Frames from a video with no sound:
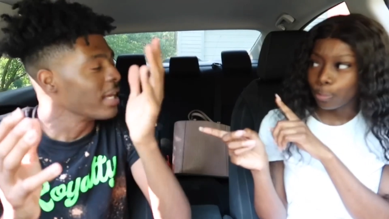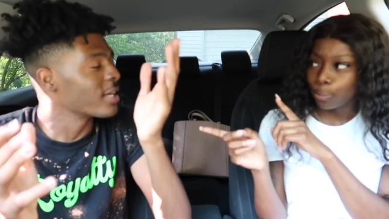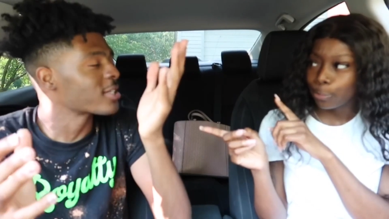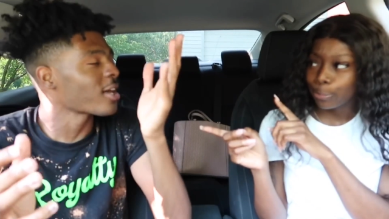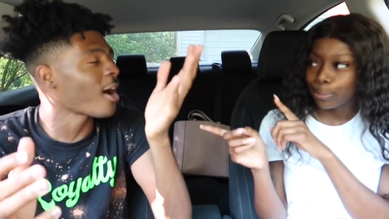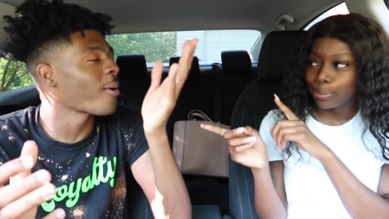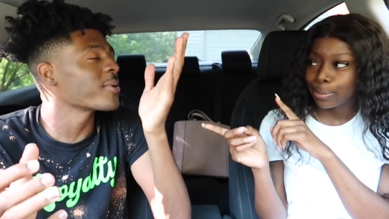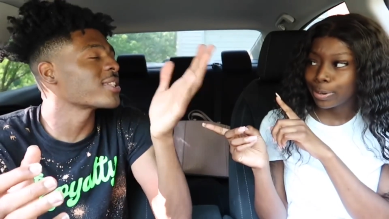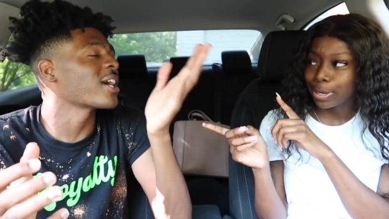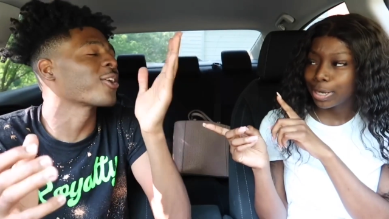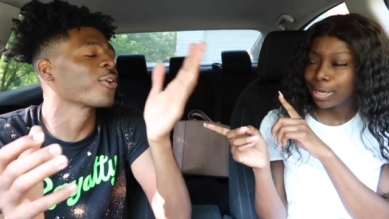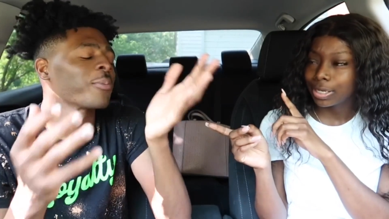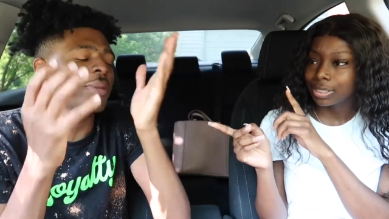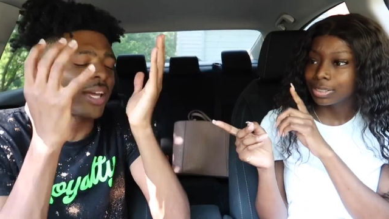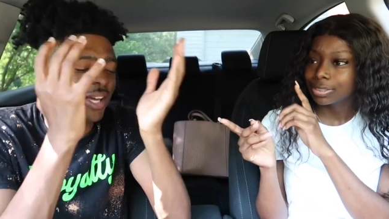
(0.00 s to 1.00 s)
Speaker 1: it's always that
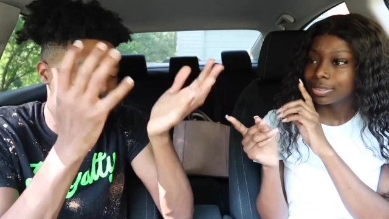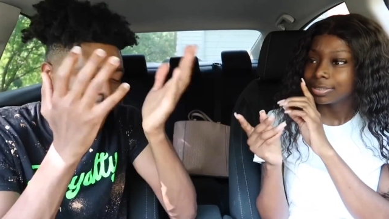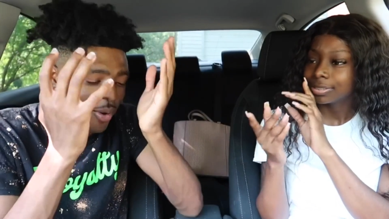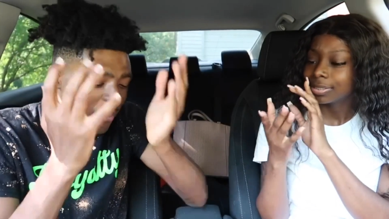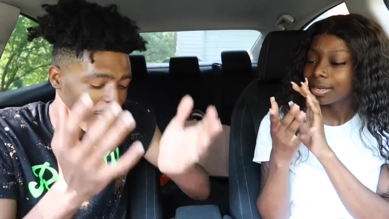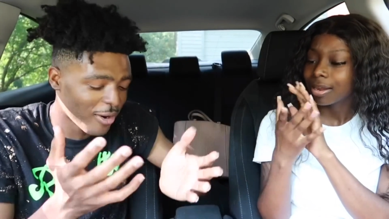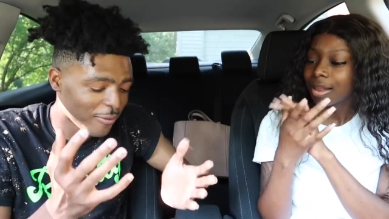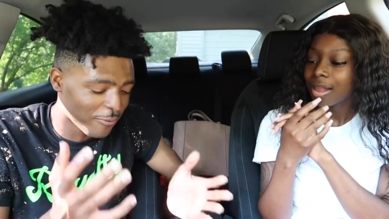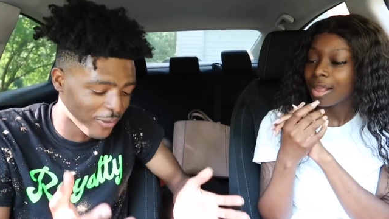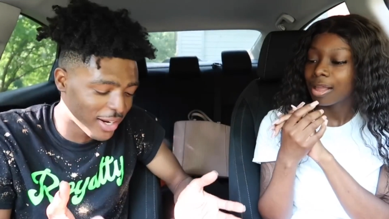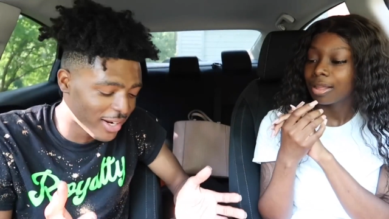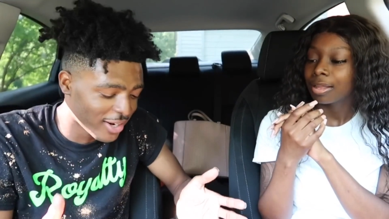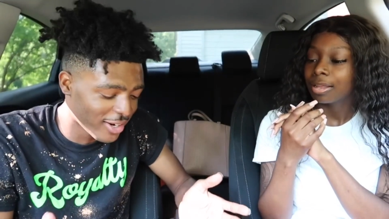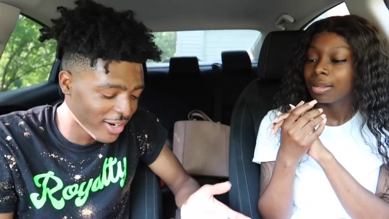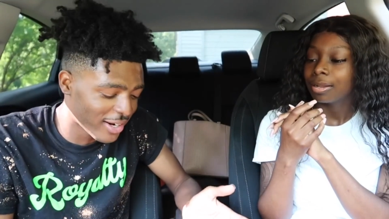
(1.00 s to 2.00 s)
group that got that one
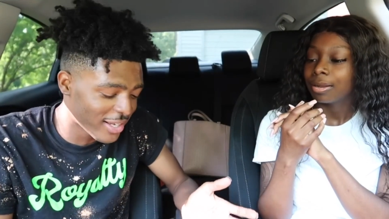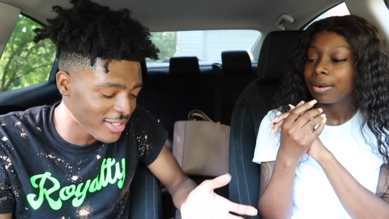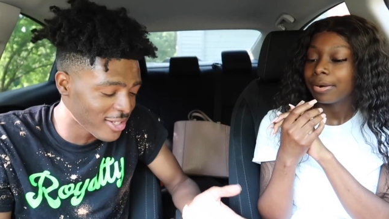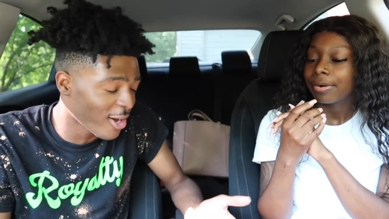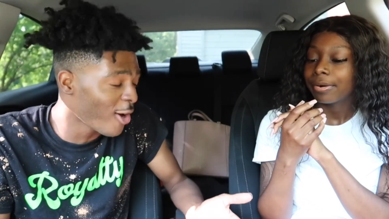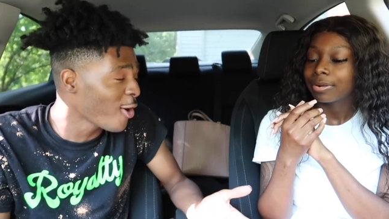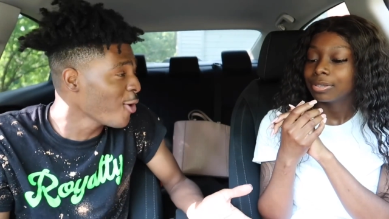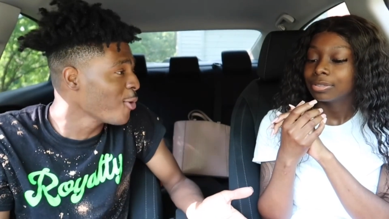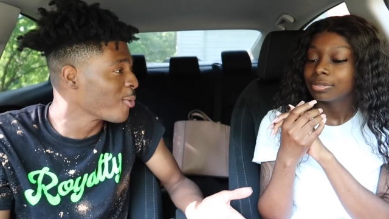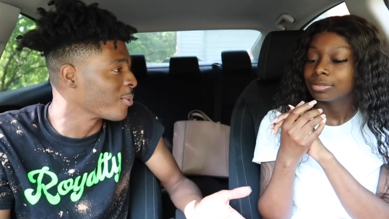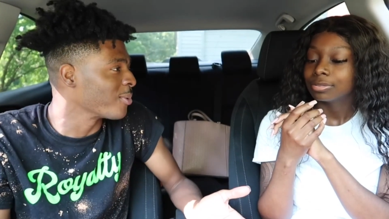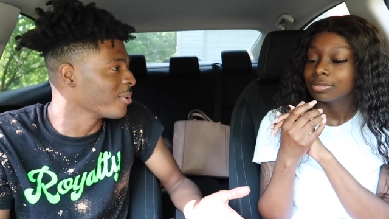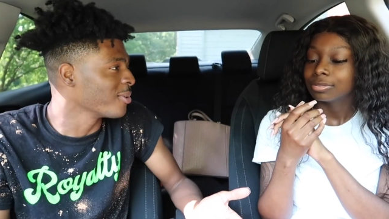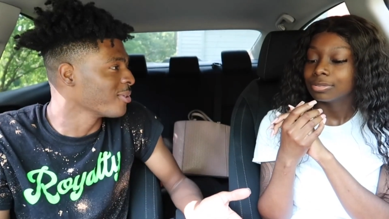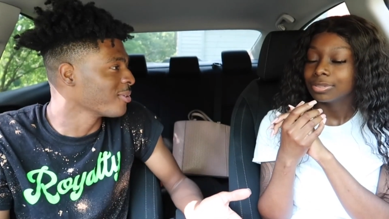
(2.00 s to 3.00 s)
friend in there that's a hoe.
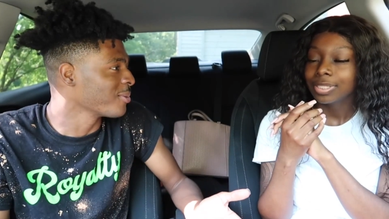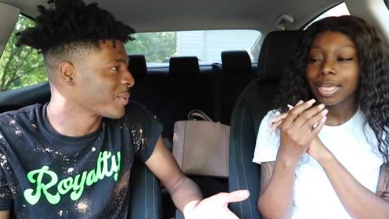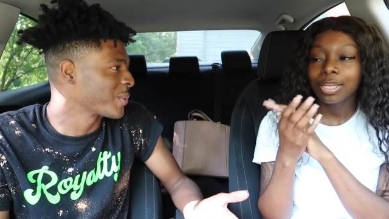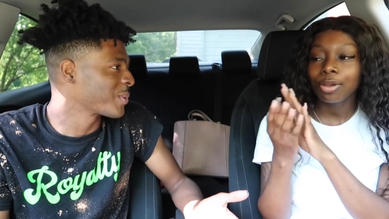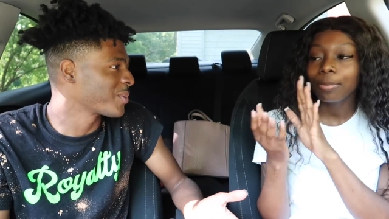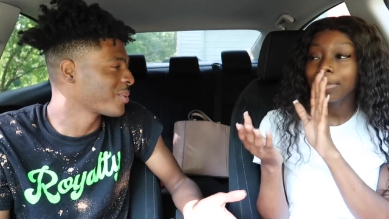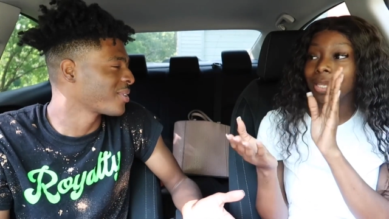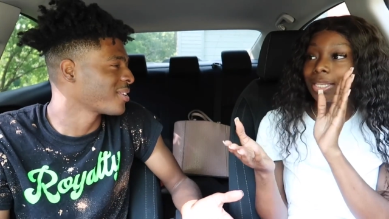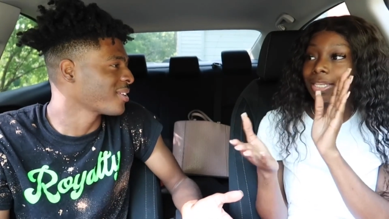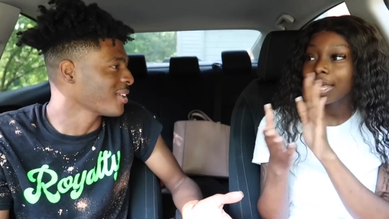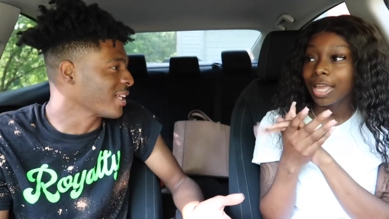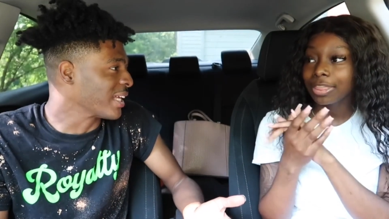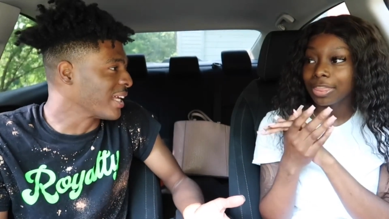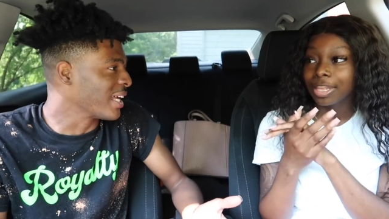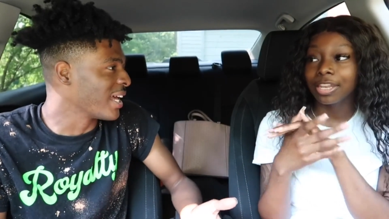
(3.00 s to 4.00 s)
That don't mean
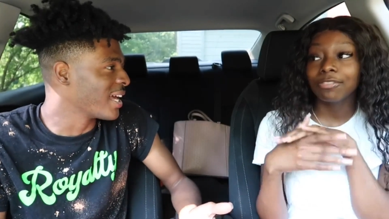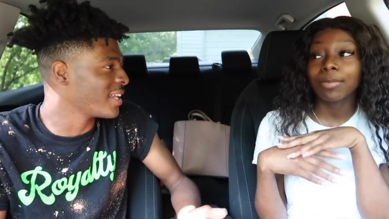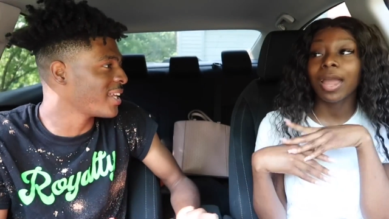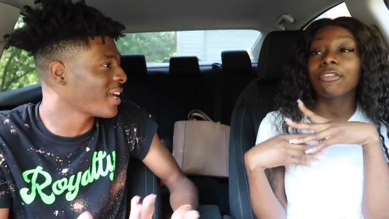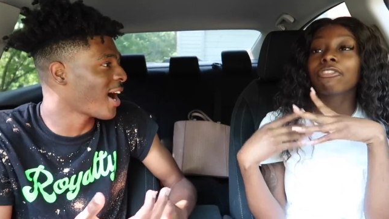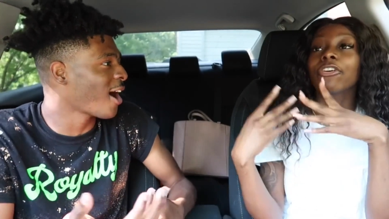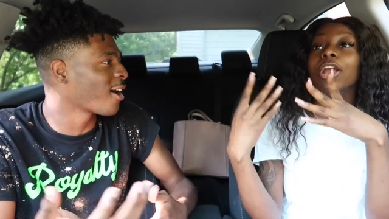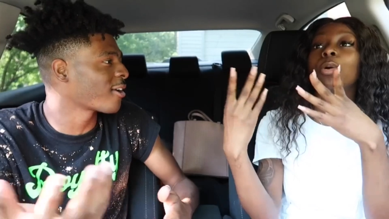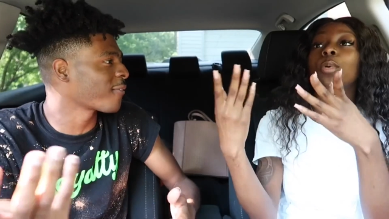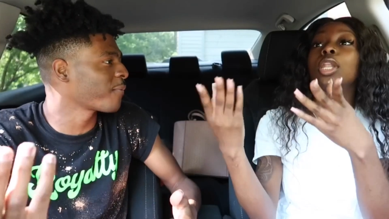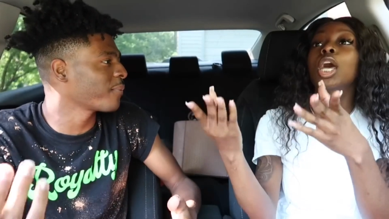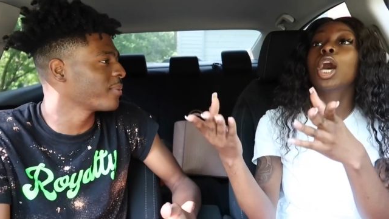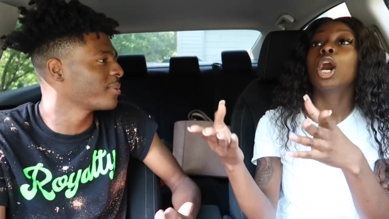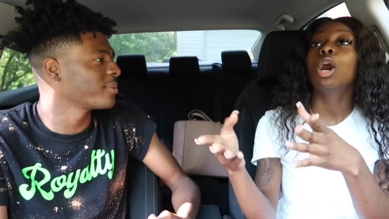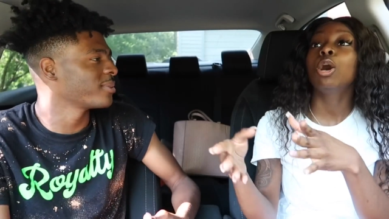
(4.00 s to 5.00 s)
nothing.
Speaker 2: If I find one
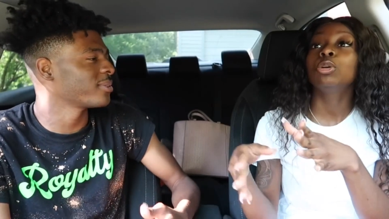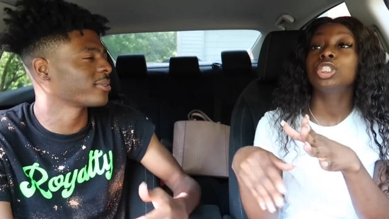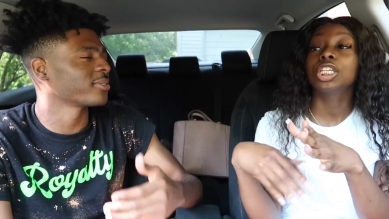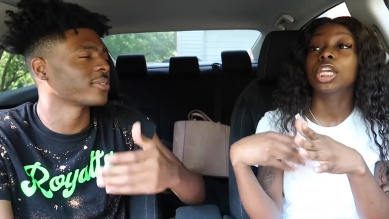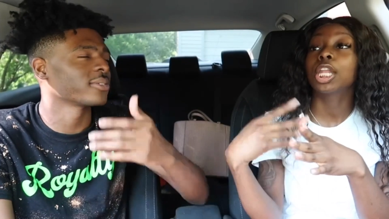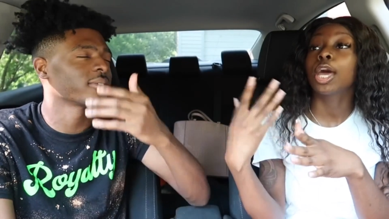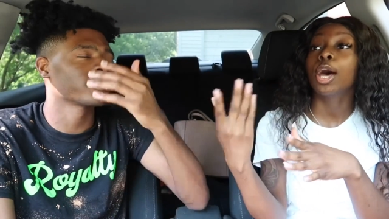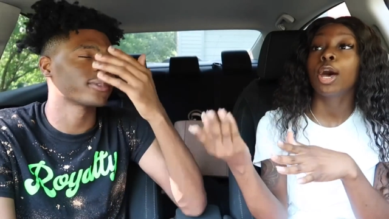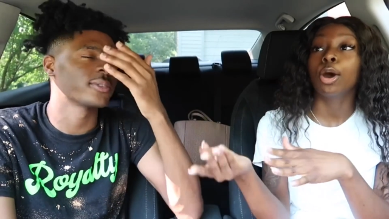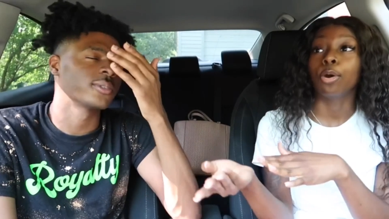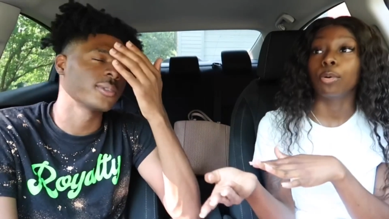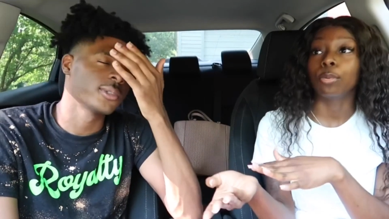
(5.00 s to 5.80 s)
a hoe, she can hoe,